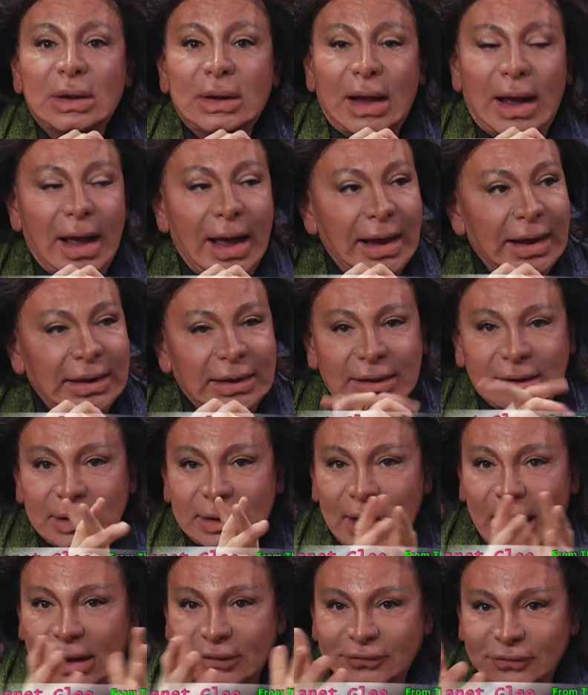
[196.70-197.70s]

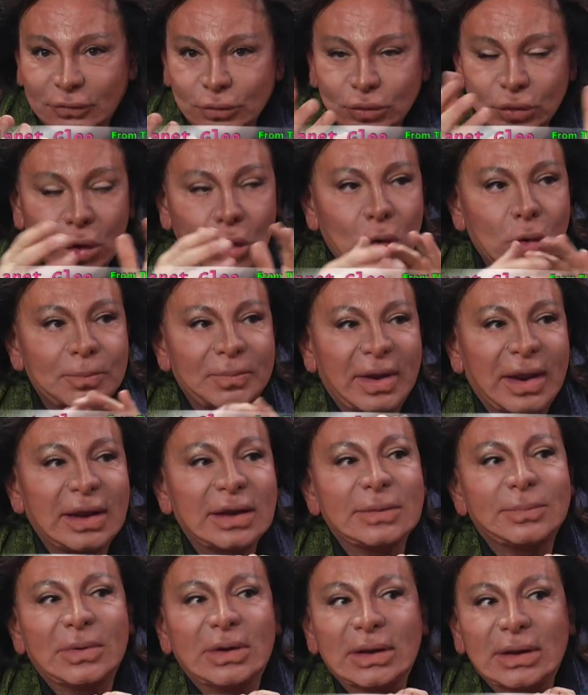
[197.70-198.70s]
as you know,
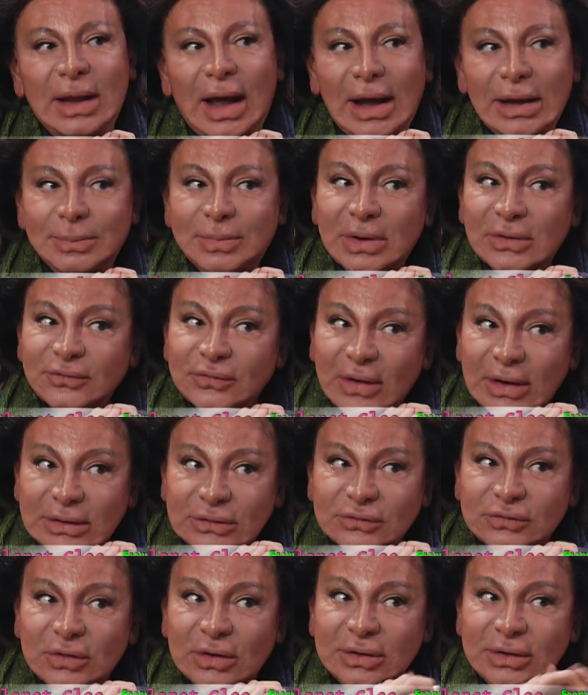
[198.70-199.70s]
maybe I
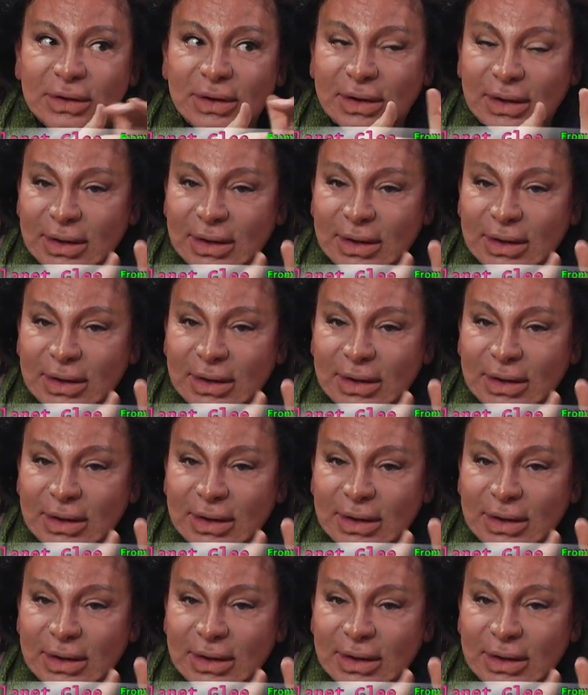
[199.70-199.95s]
presented